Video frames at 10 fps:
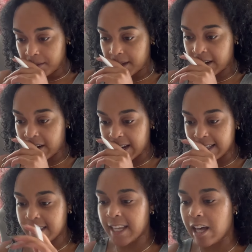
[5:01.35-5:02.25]
All right,
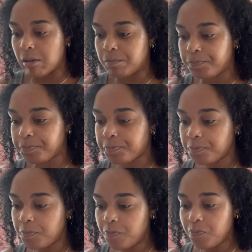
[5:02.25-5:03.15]
so
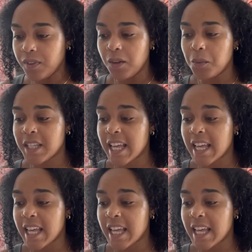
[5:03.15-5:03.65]
with